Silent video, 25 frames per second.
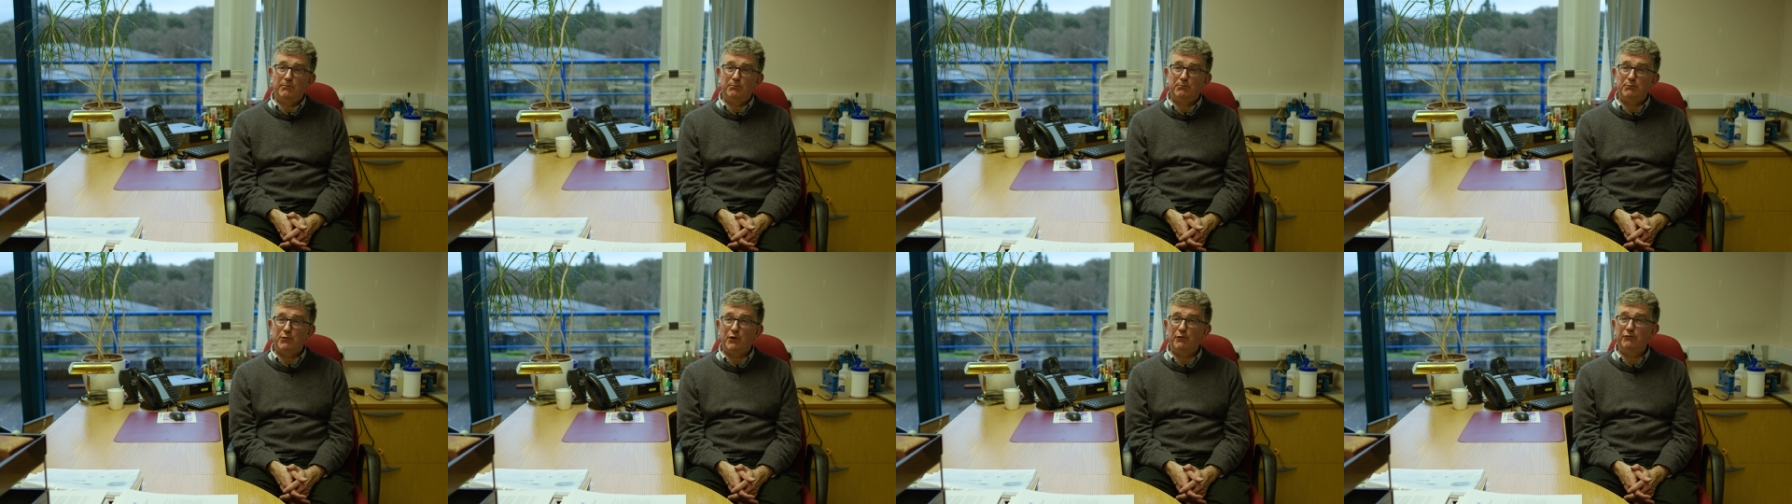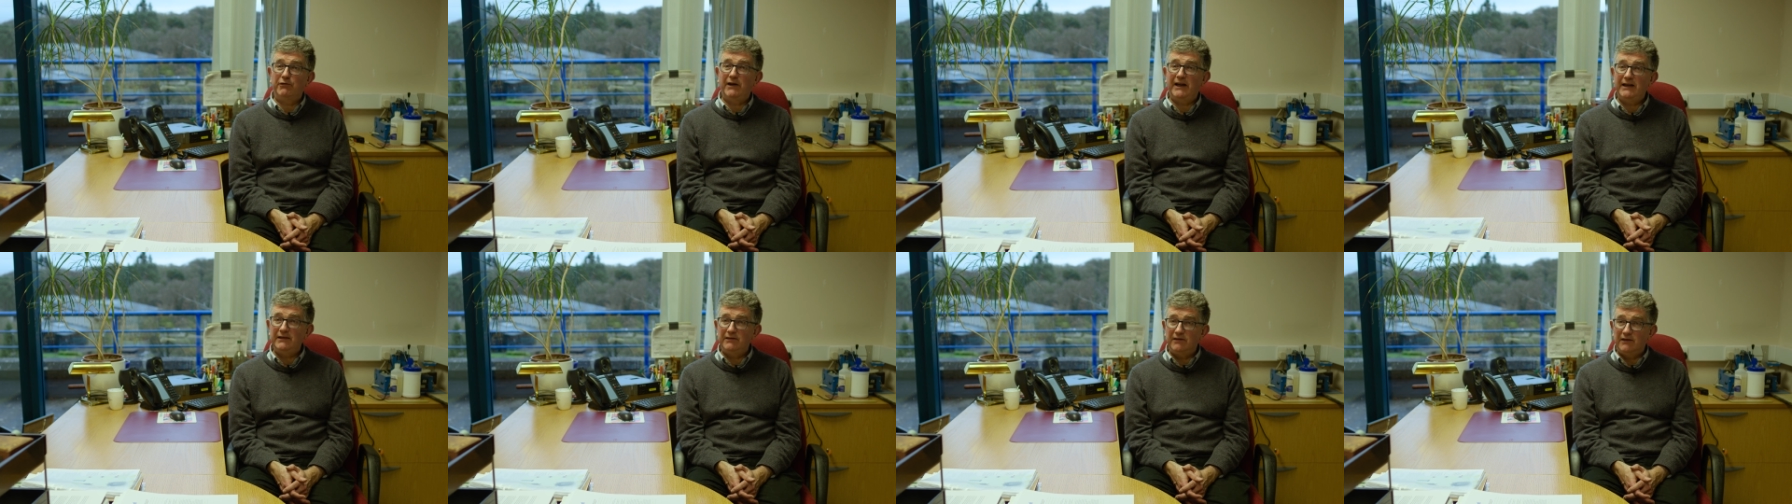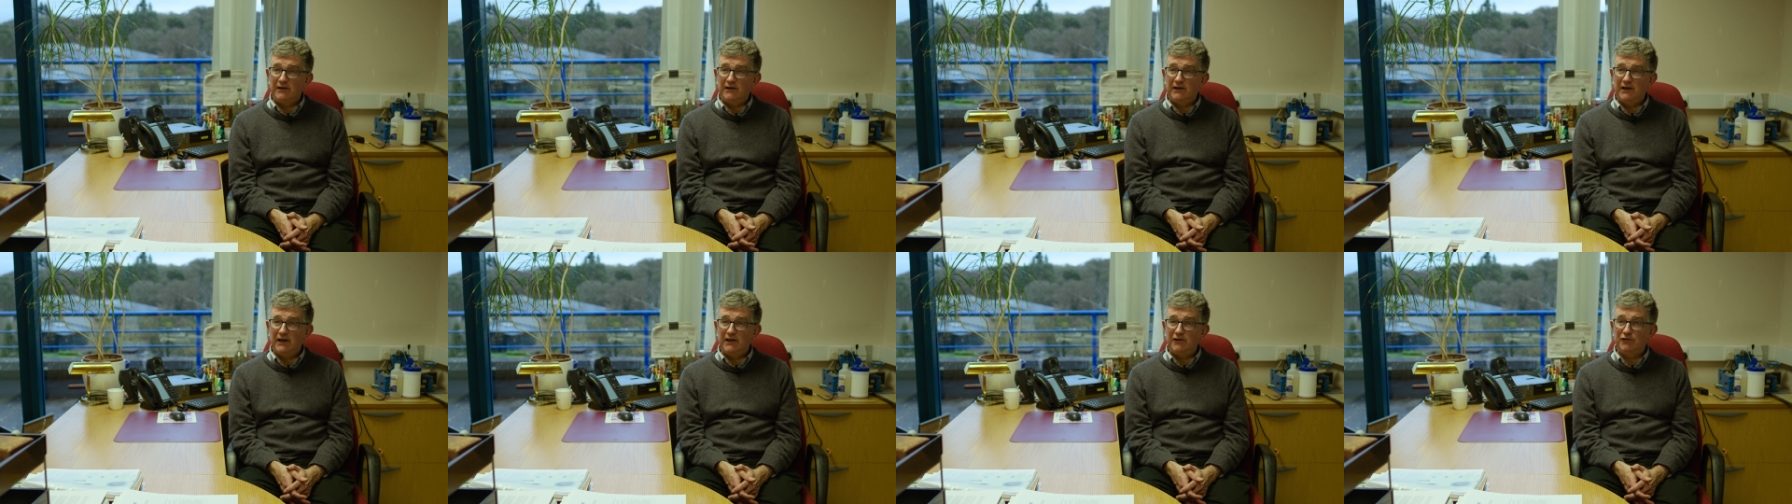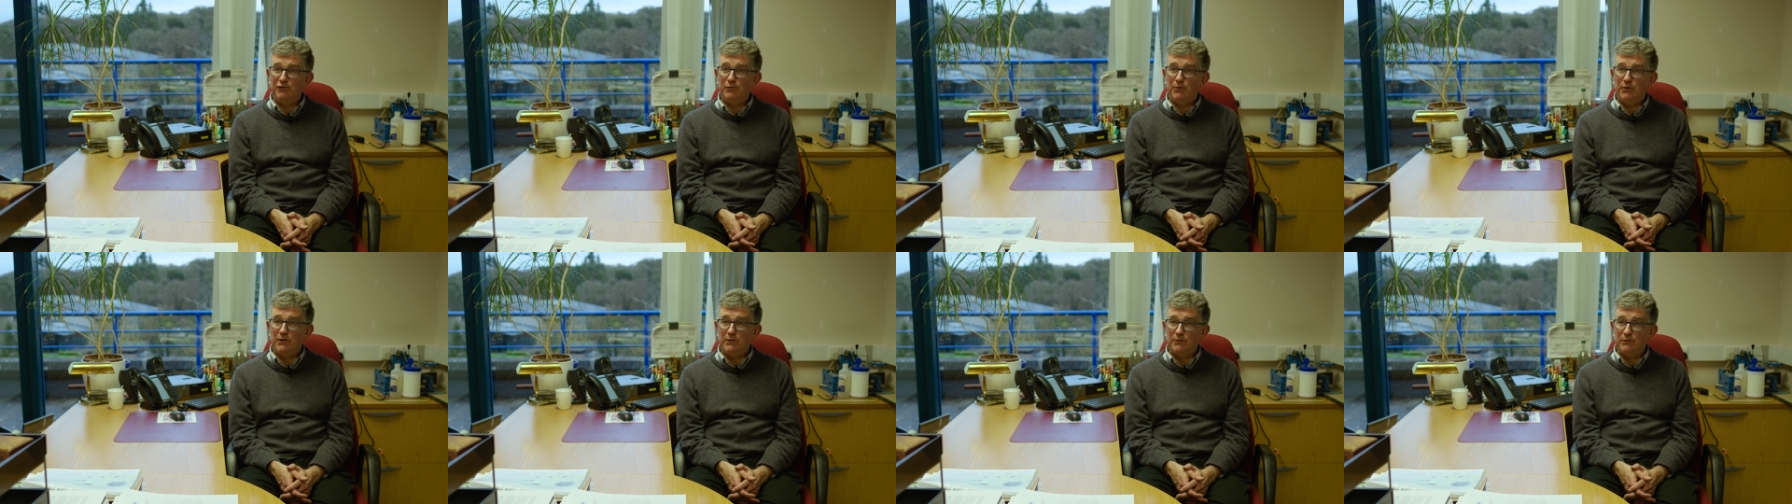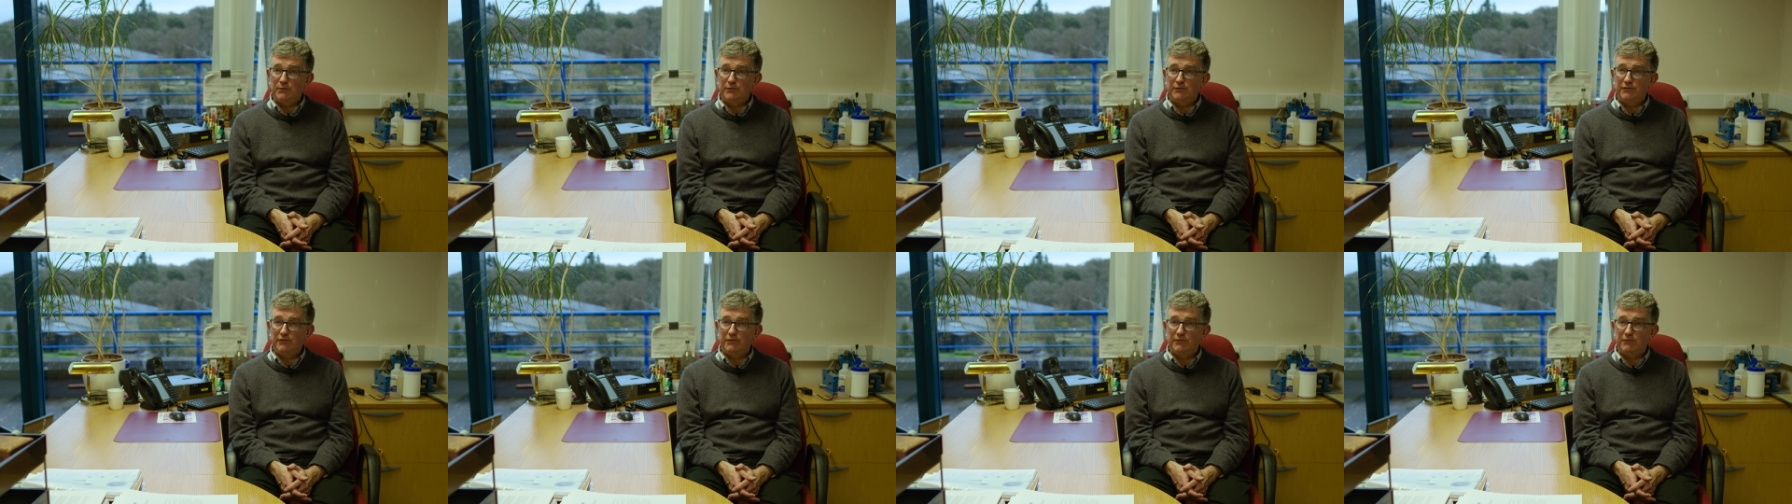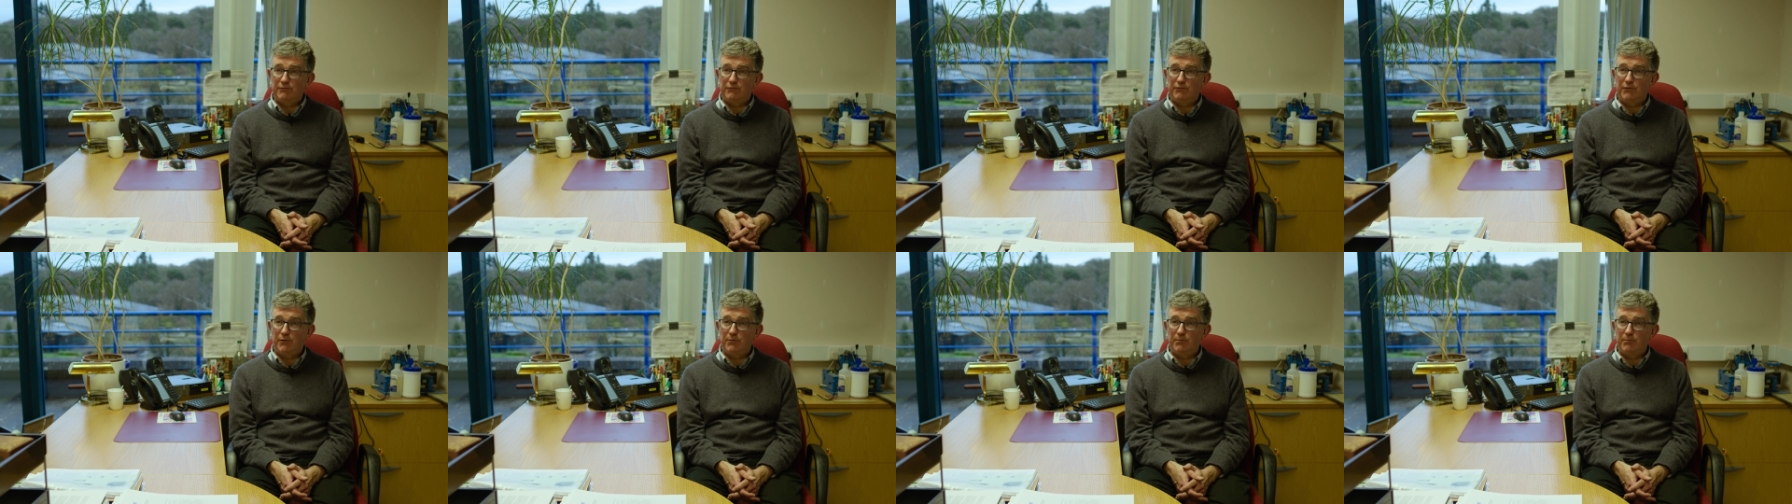prevent the grey squirrels
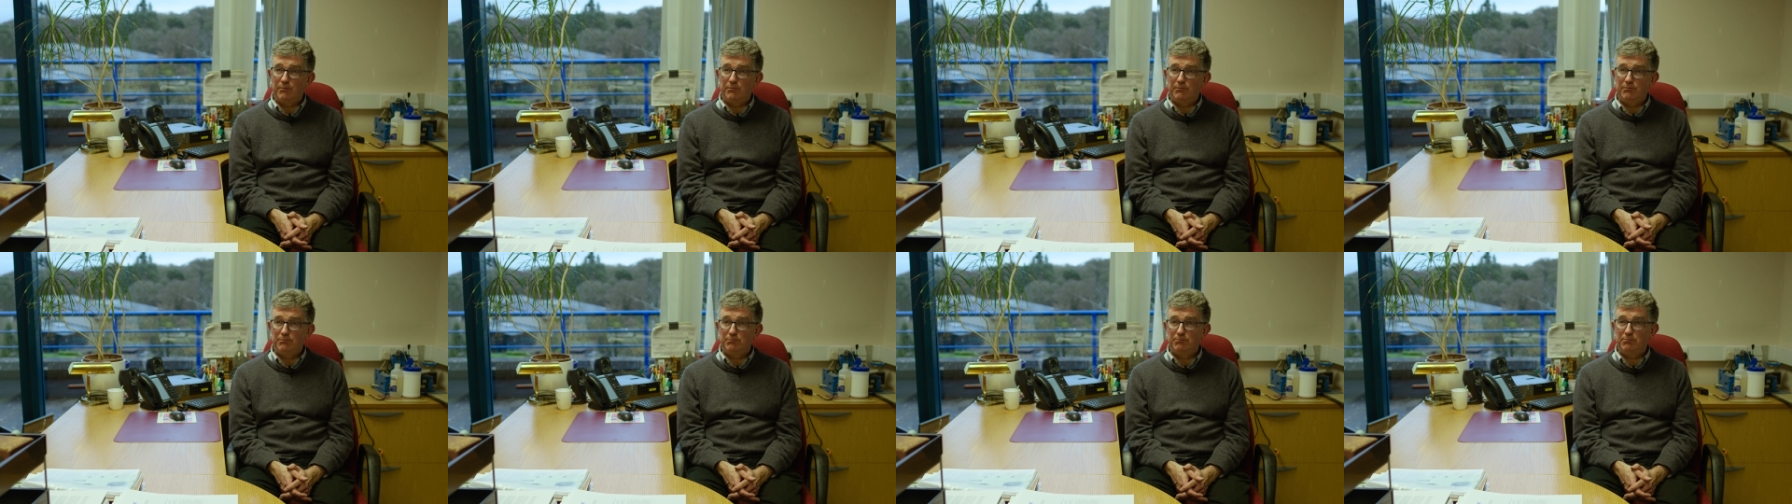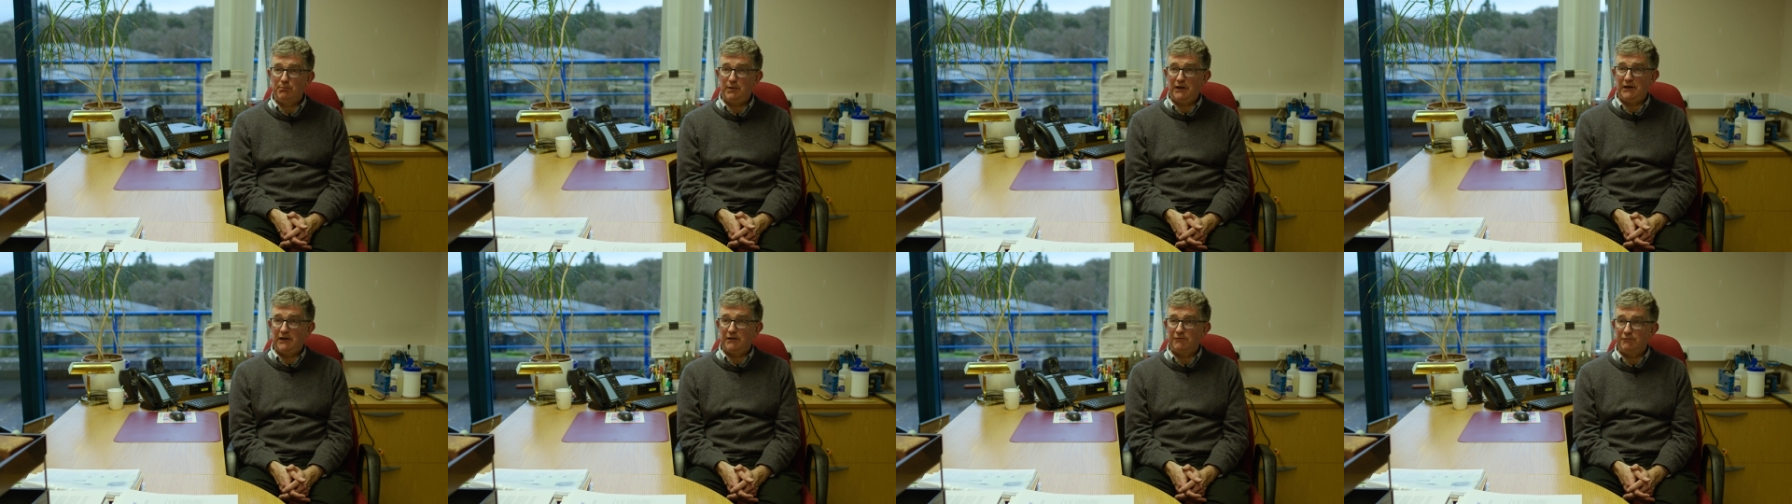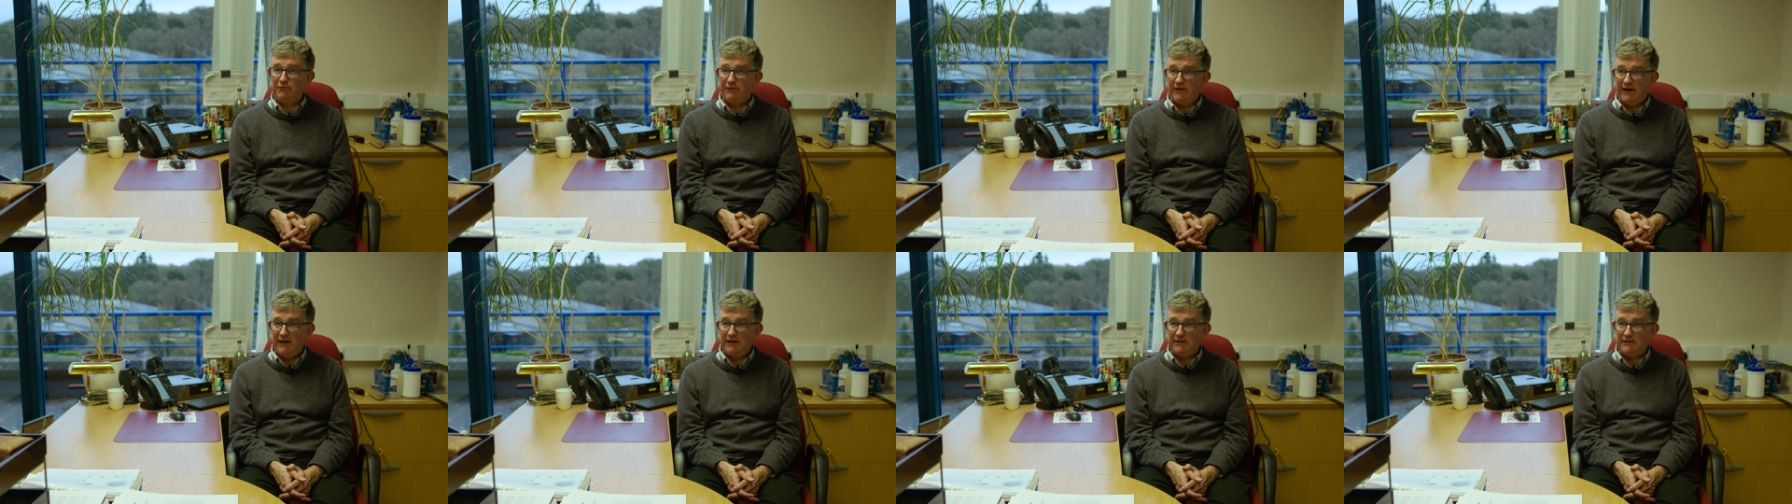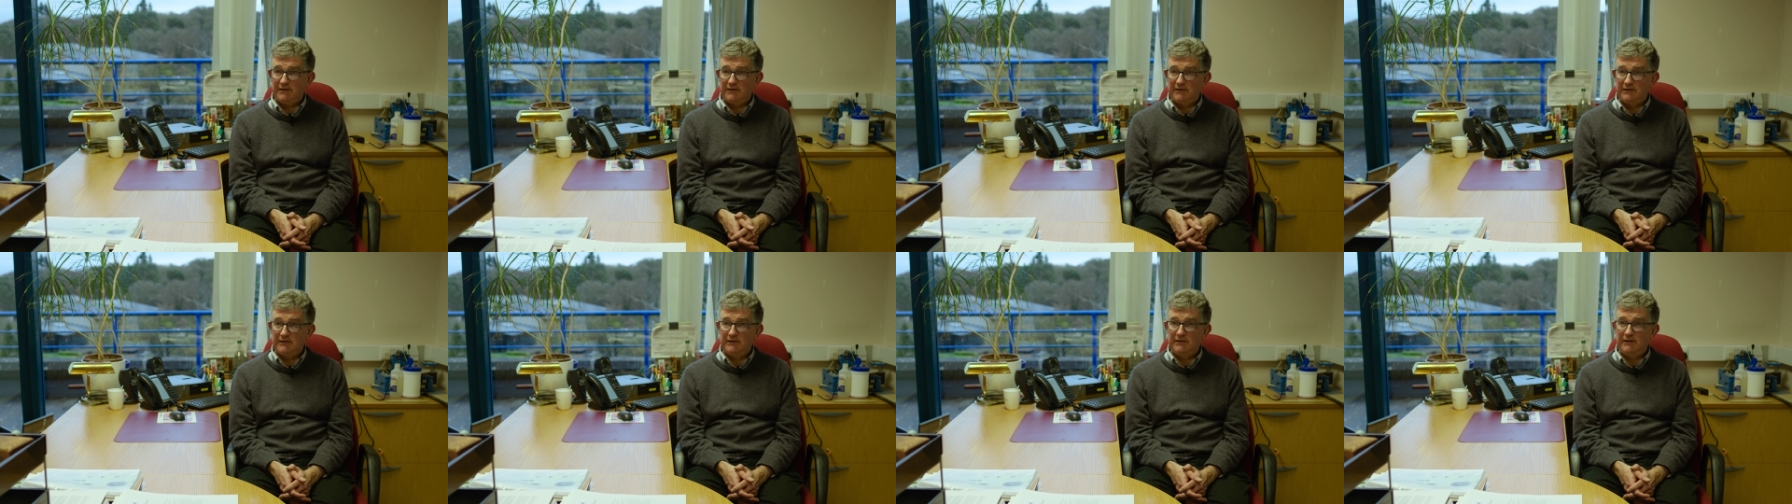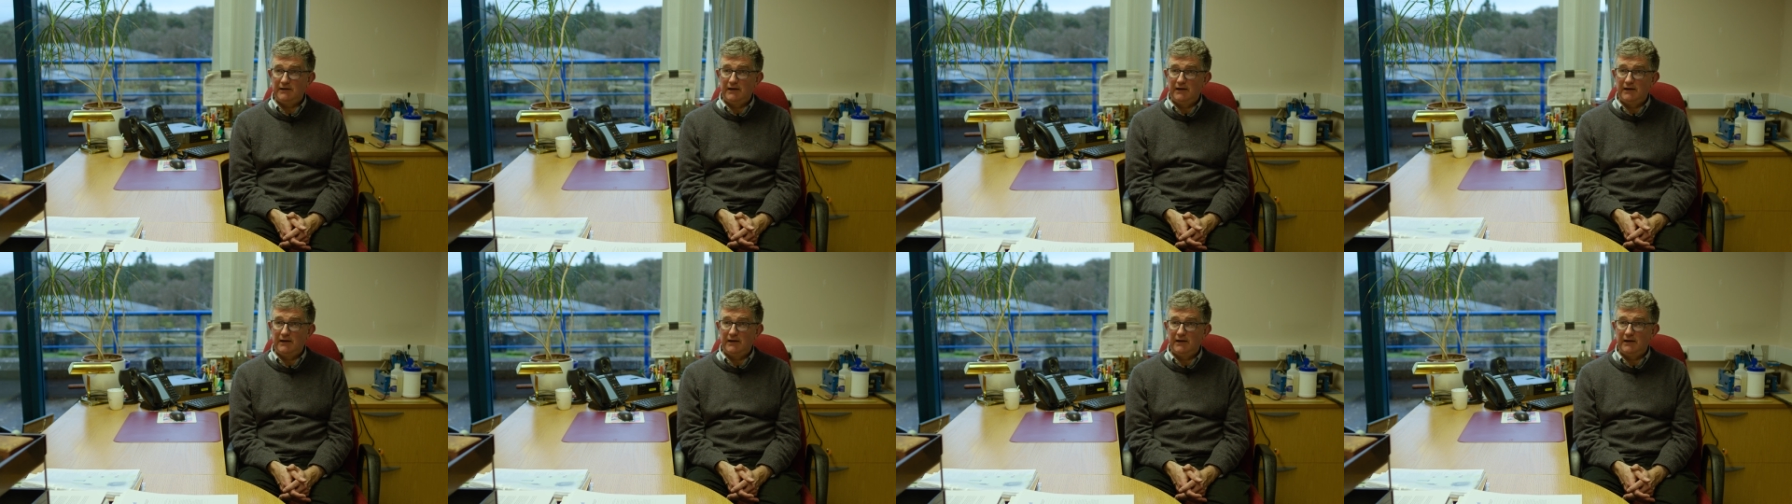from being infected